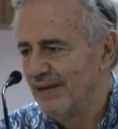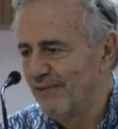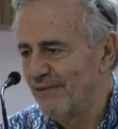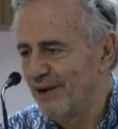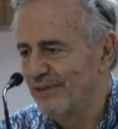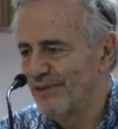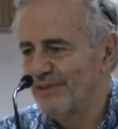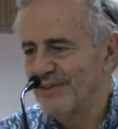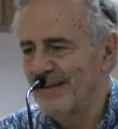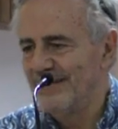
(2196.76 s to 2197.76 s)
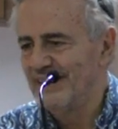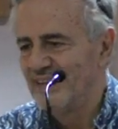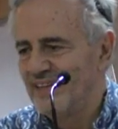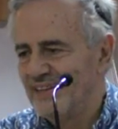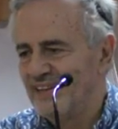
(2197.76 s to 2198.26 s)
rather than
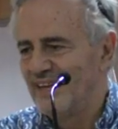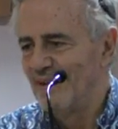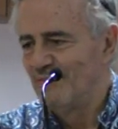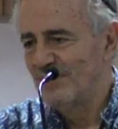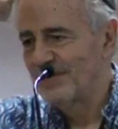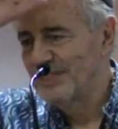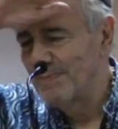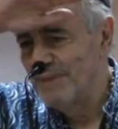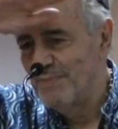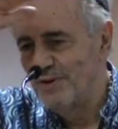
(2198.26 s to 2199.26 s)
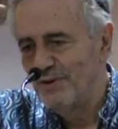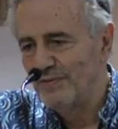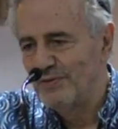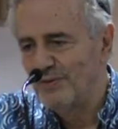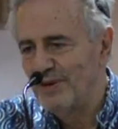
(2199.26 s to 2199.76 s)
um, just the memory
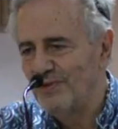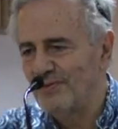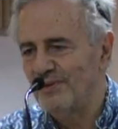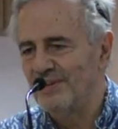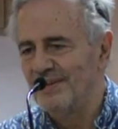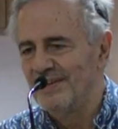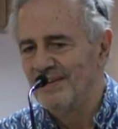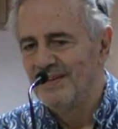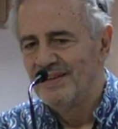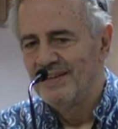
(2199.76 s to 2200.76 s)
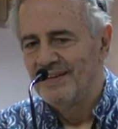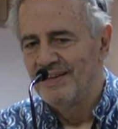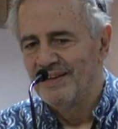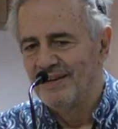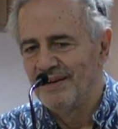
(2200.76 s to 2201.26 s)
of duration.
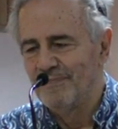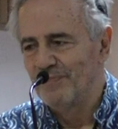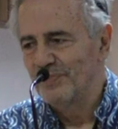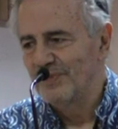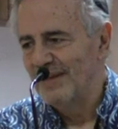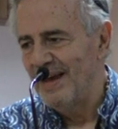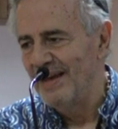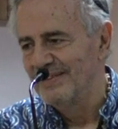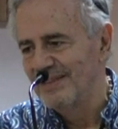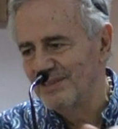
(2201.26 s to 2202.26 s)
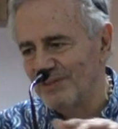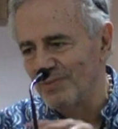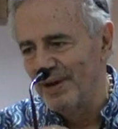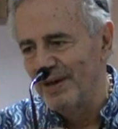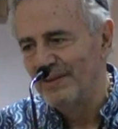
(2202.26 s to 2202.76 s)
Um, and it's the
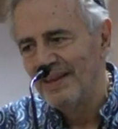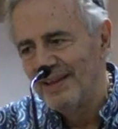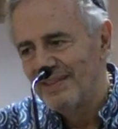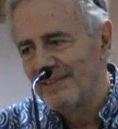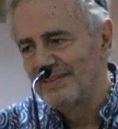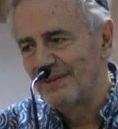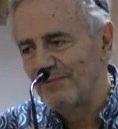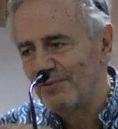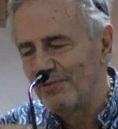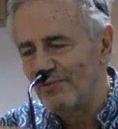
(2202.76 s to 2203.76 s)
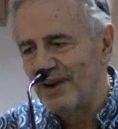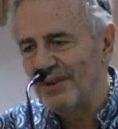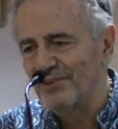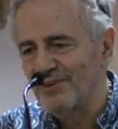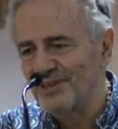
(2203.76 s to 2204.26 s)
way the different
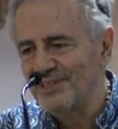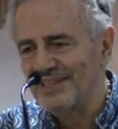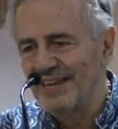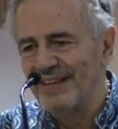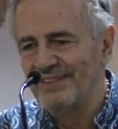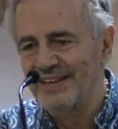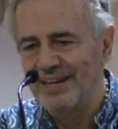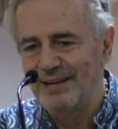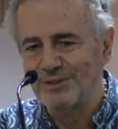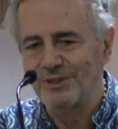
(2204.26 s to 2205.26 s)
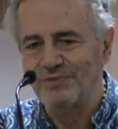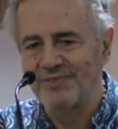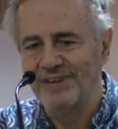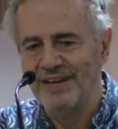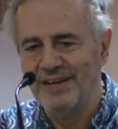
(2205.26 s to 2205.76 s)
fractures and the layers of
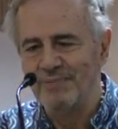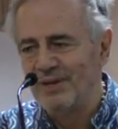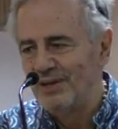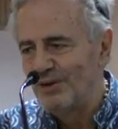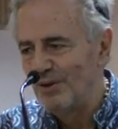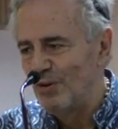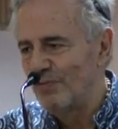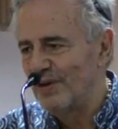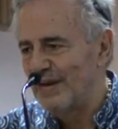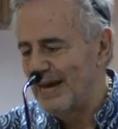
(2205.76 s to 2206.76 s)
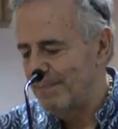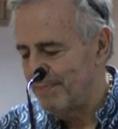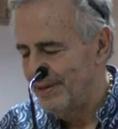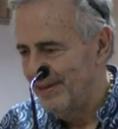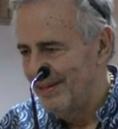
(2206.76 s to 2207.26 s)
time overlap
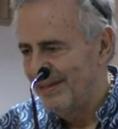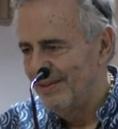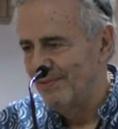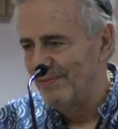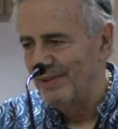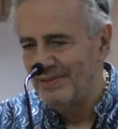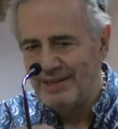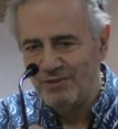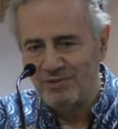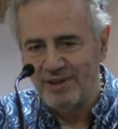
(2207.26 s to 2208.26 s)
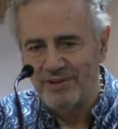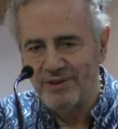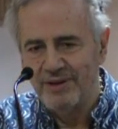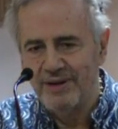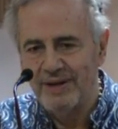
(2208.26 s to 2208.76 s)
with each
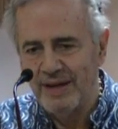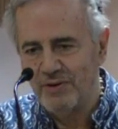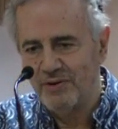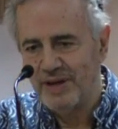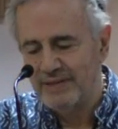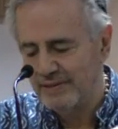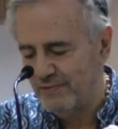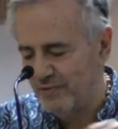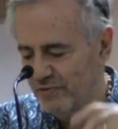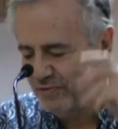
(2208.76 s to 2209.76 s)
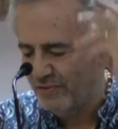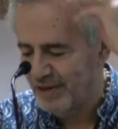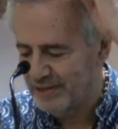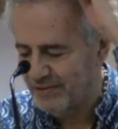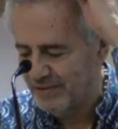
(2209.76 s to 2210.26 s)
other and create different
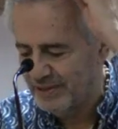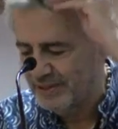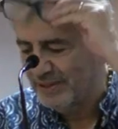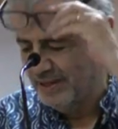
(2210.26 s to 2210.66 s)
trajectories.